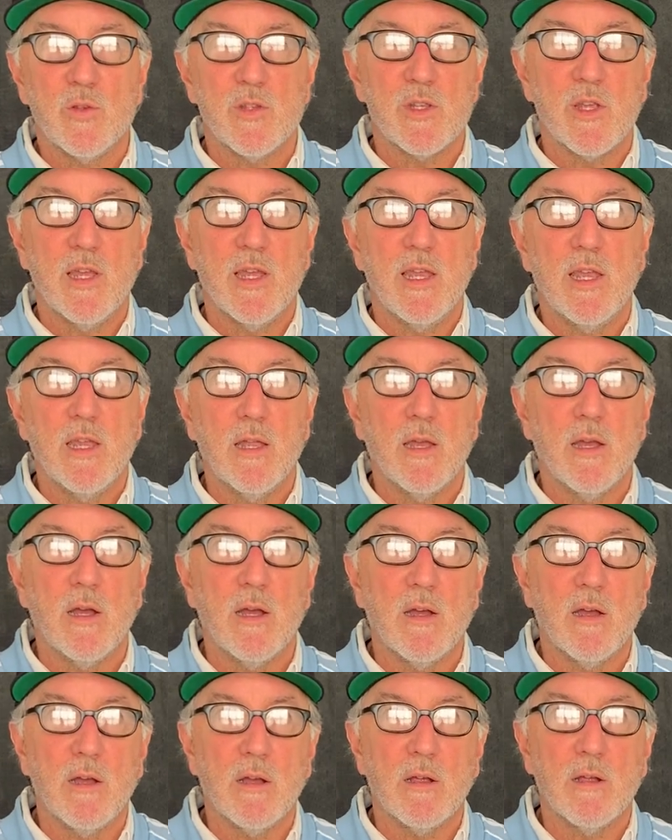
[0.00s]
was a
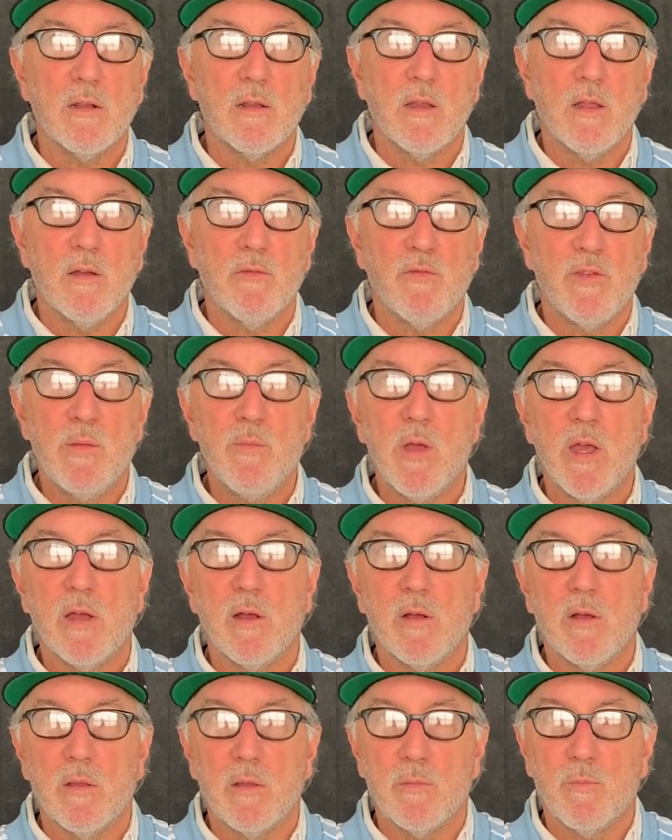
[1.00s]

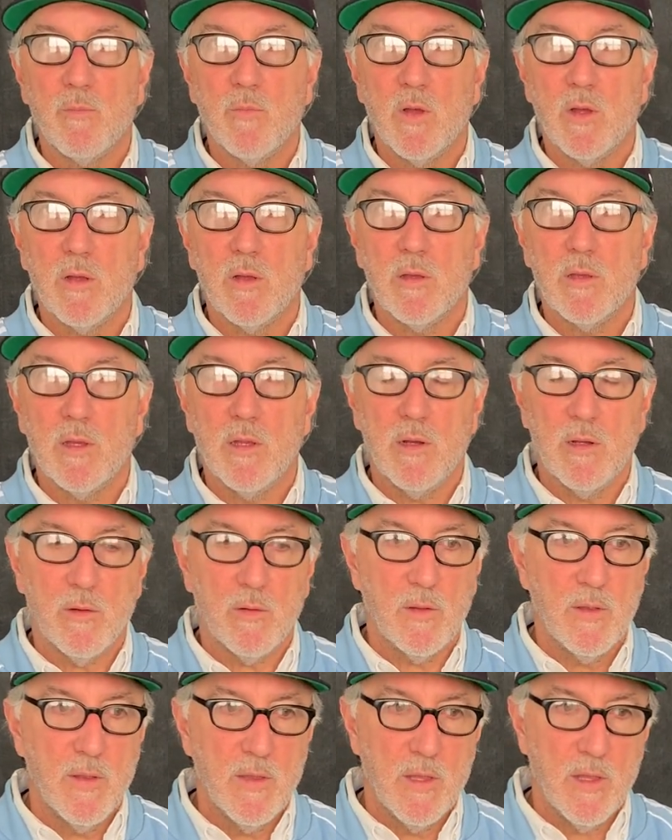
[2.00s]
female, you
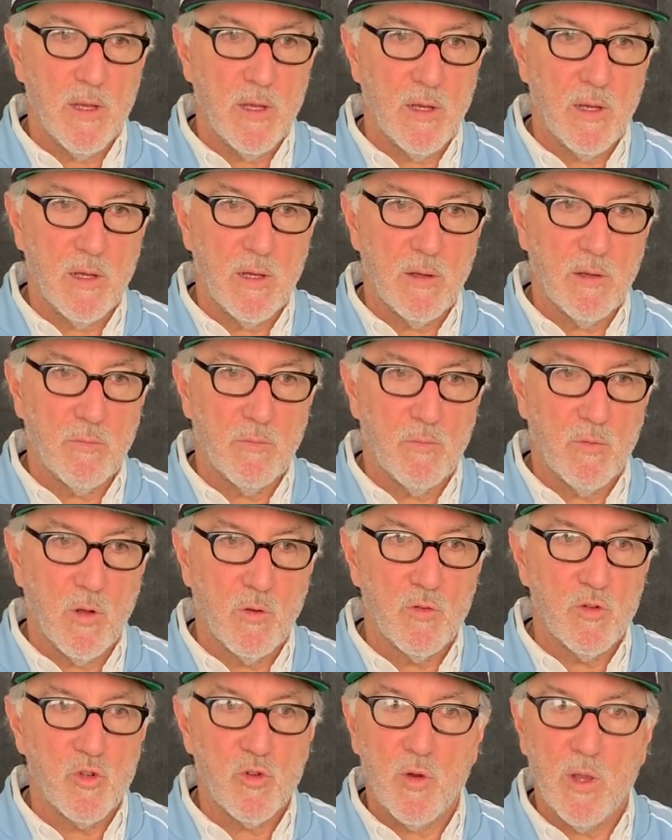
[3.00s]
know,
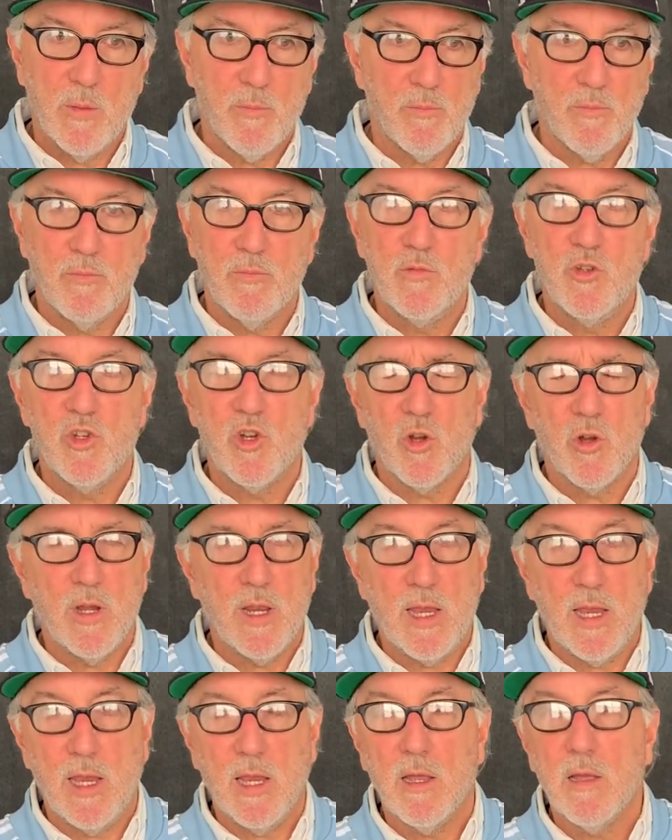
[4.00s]
road trip
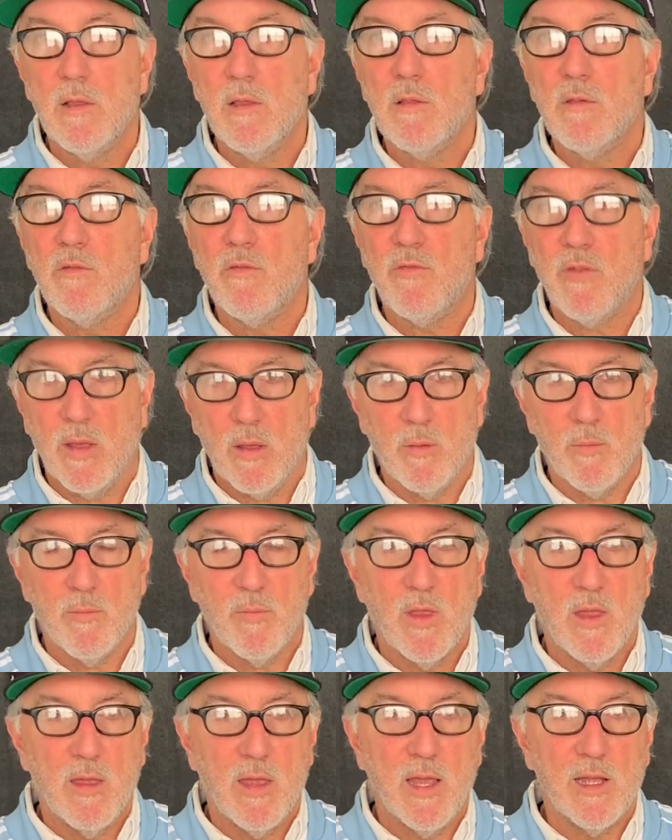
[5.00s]
journey film.
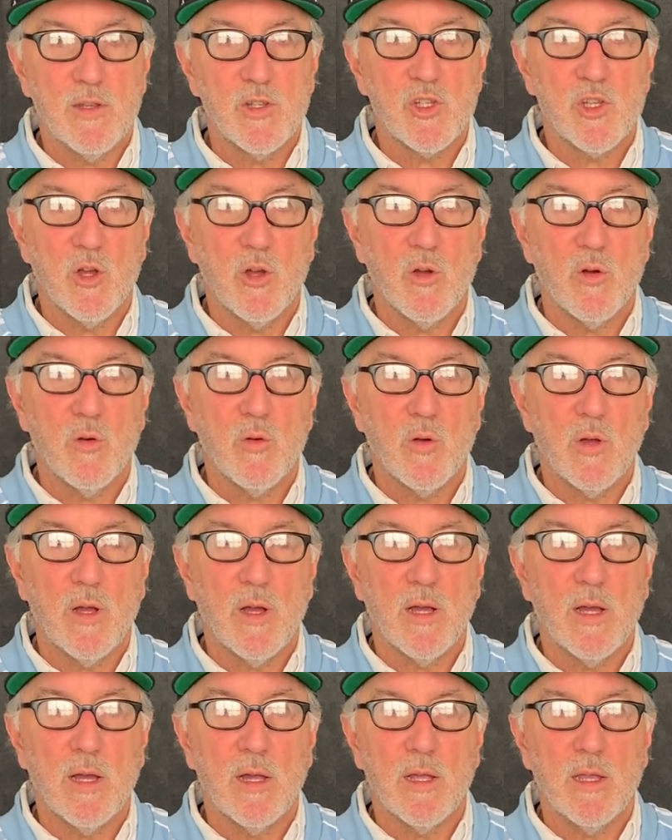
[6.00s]
And so
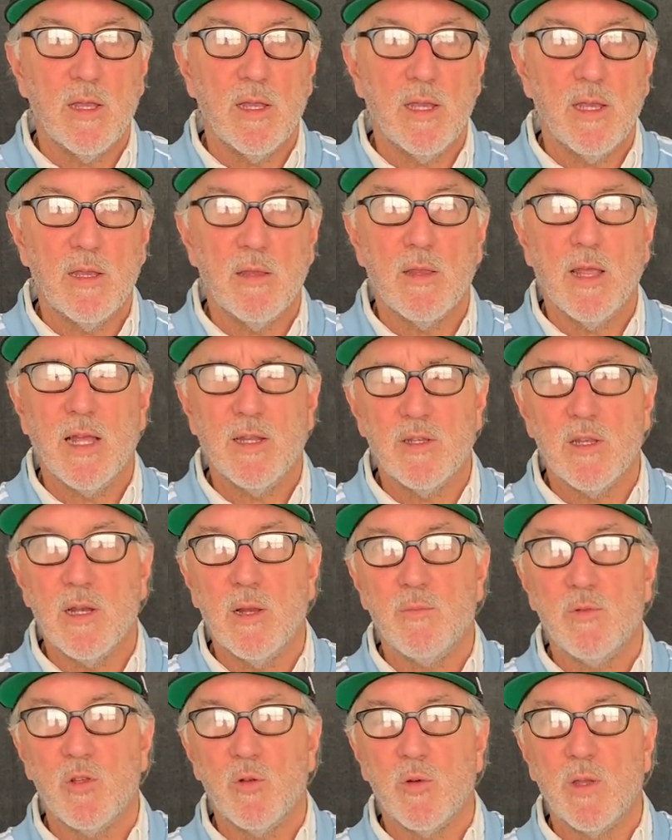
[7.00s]
he ended
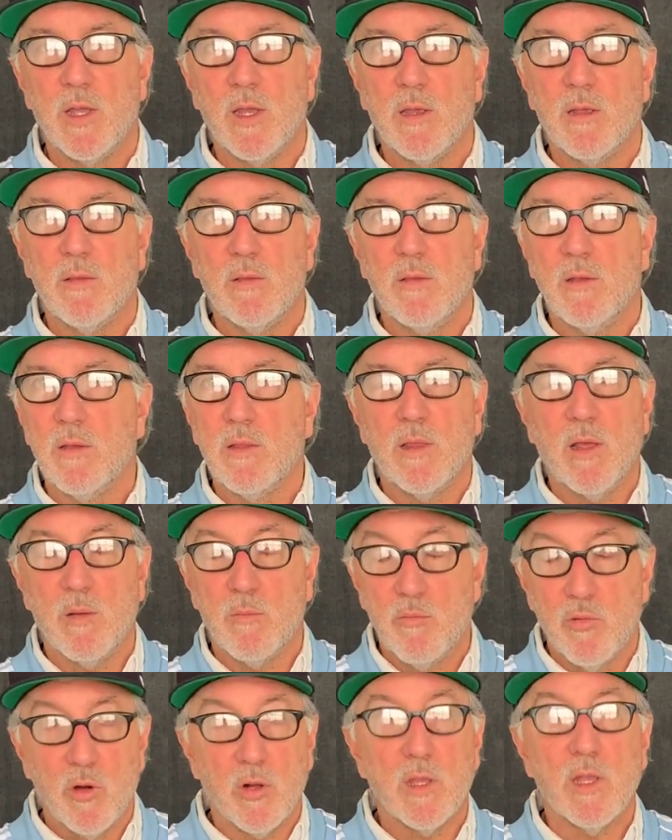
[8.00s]
up doing a
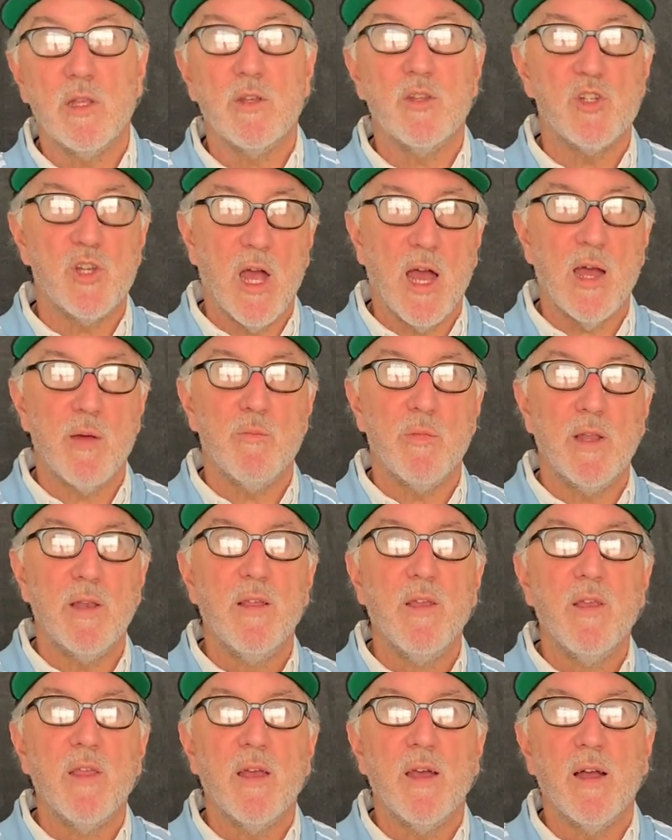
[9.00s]
brilliant job, but
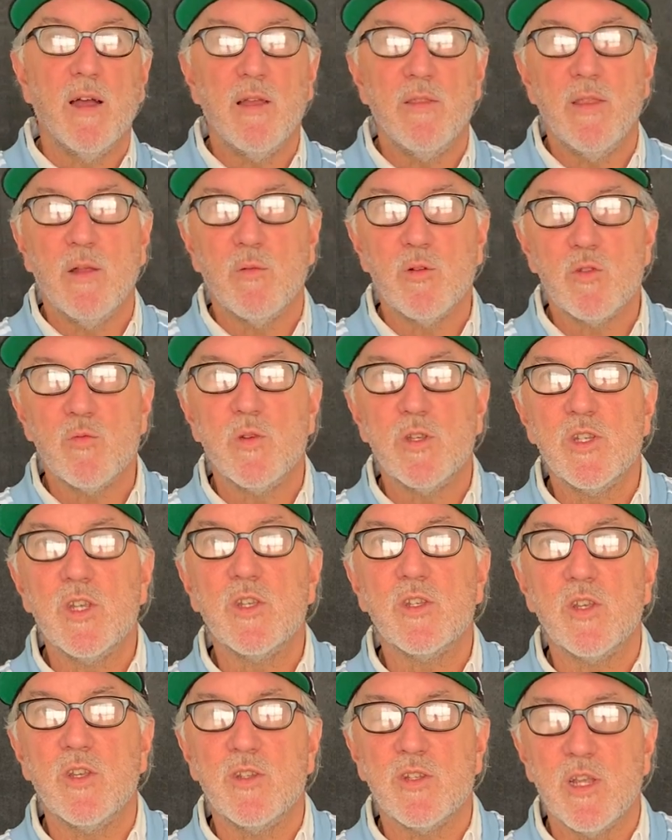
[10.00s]
there was
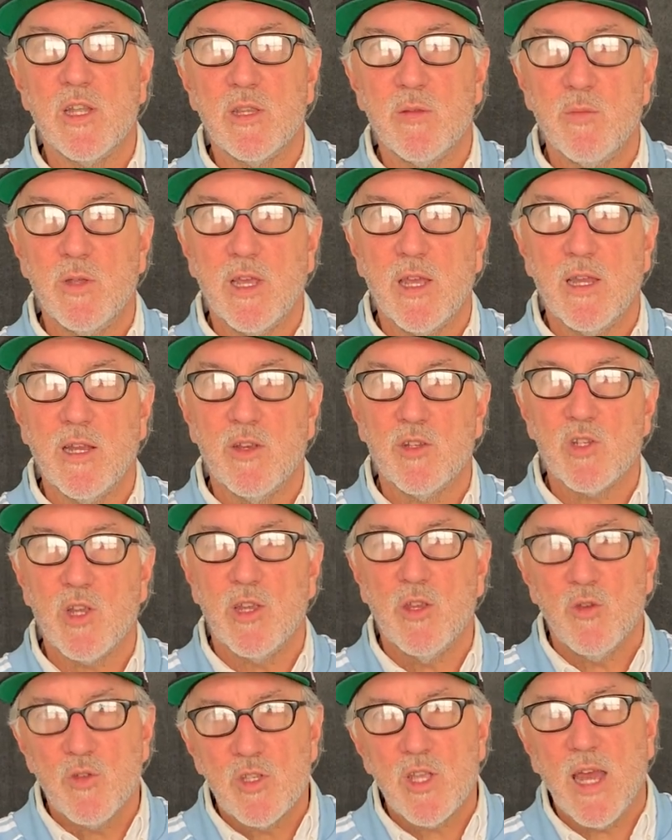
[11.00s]
resistance at the beginning. So
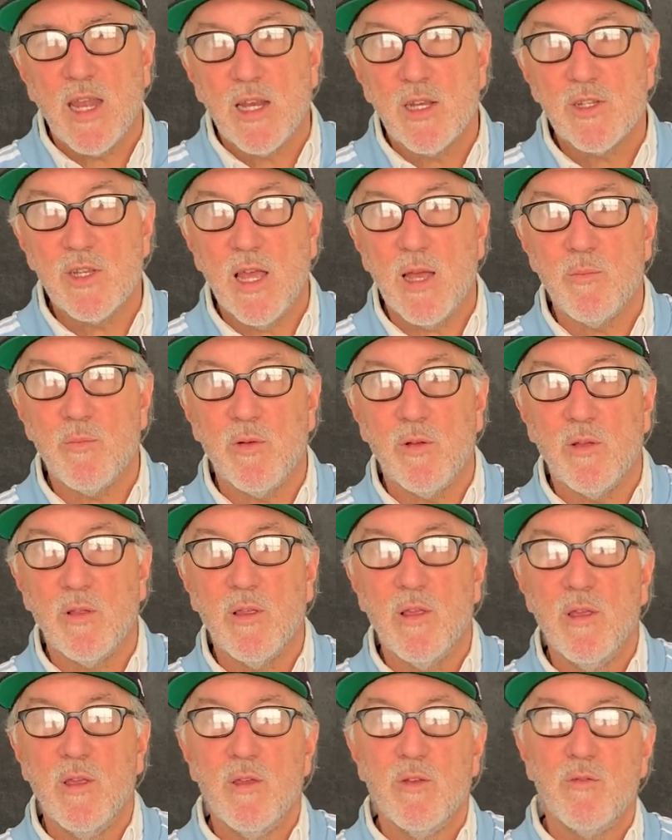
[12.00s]
I use that example
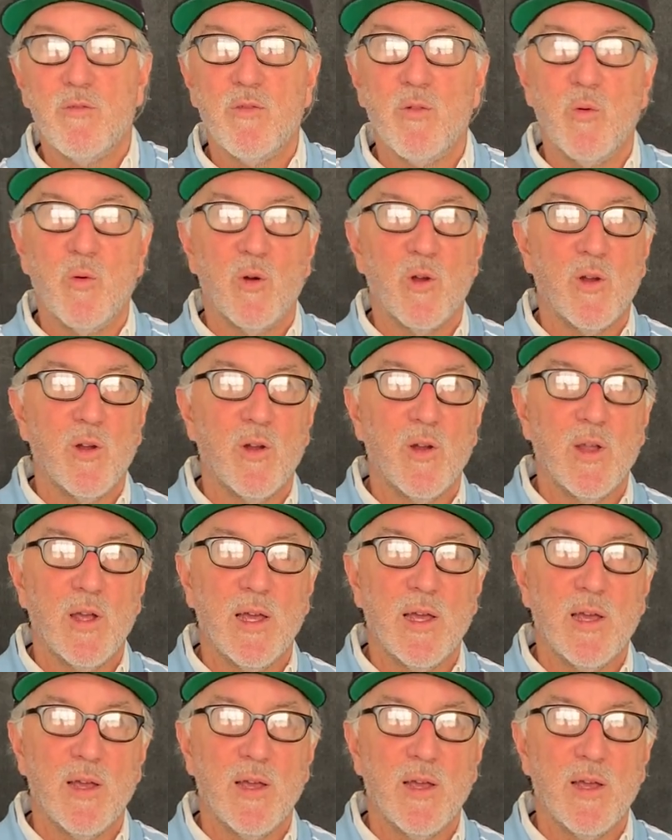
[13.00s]
for